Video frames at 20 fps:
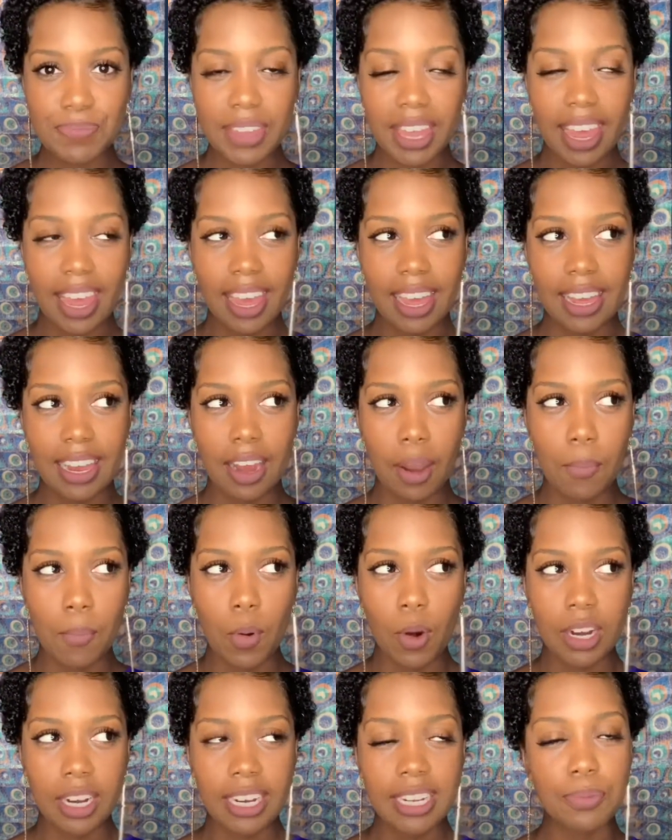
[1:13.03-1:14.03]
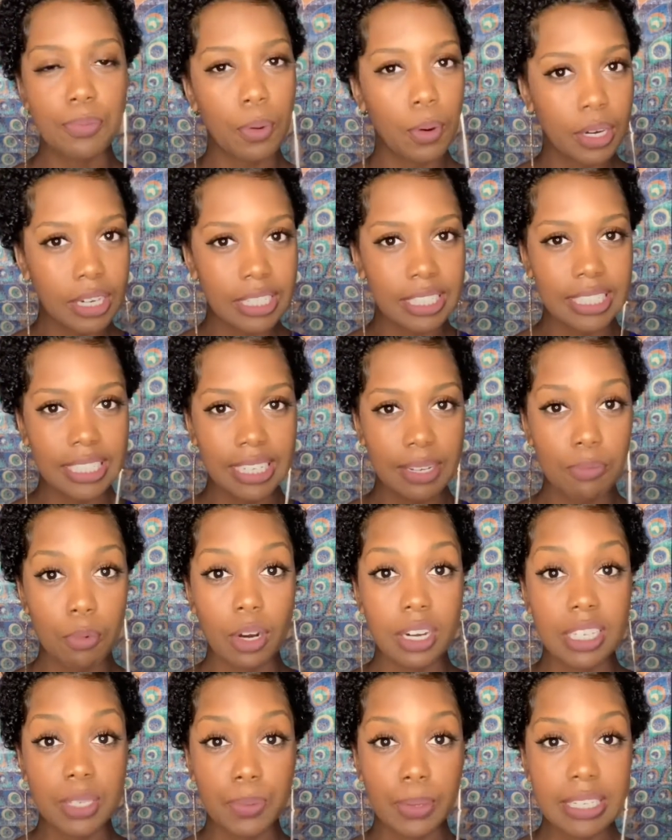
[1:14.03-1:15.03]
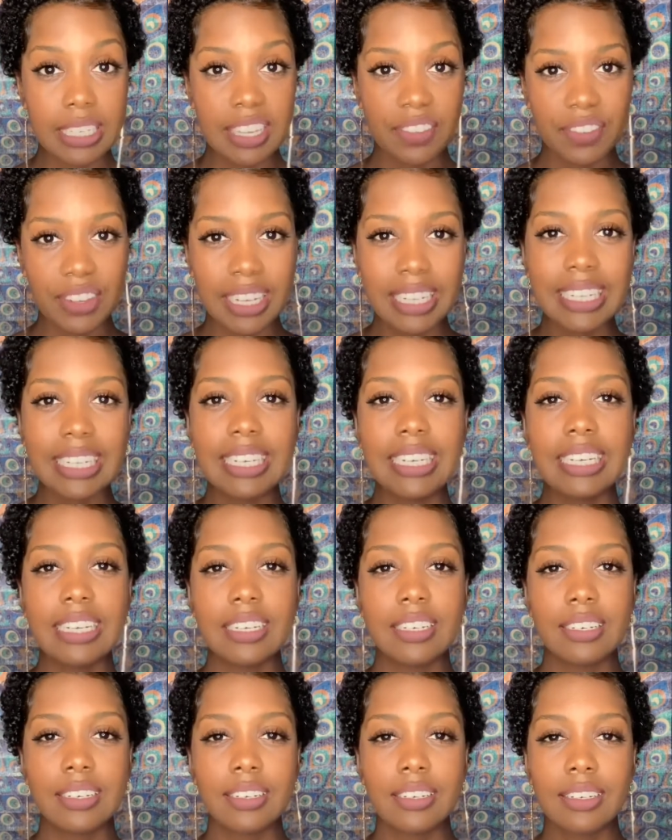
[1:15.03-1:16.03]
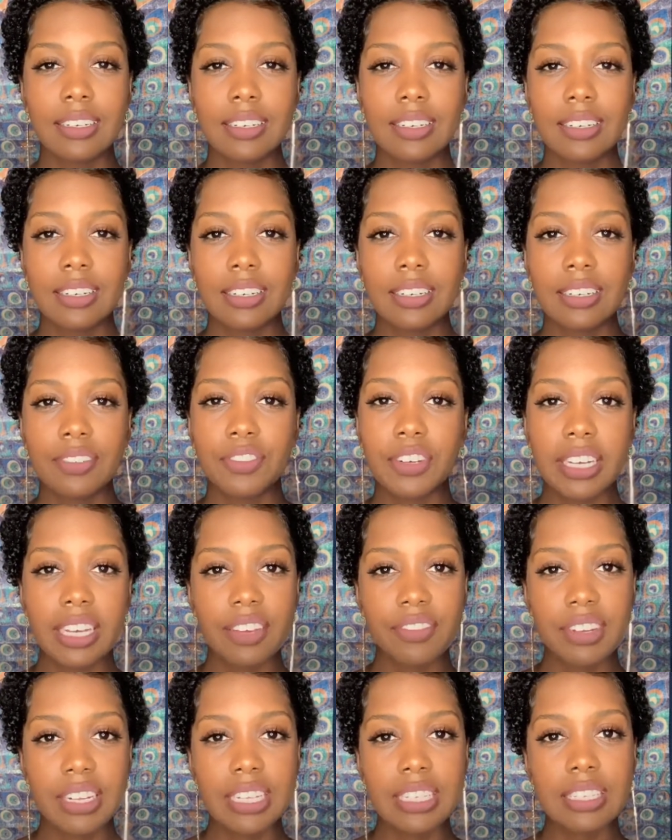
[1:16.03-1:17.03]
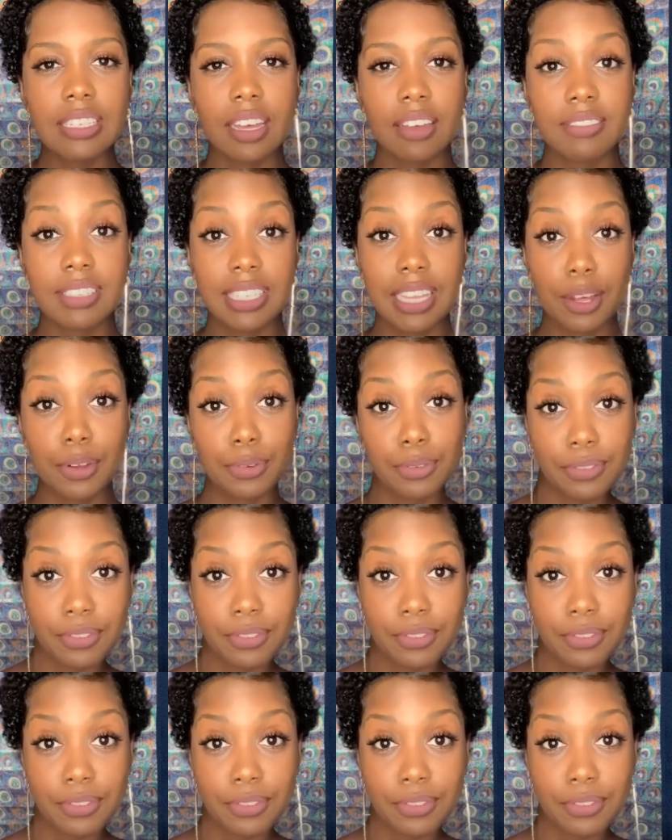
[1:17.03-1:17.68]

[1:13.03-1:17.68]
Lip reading: And more importantly, more specifically, forgiveness of self.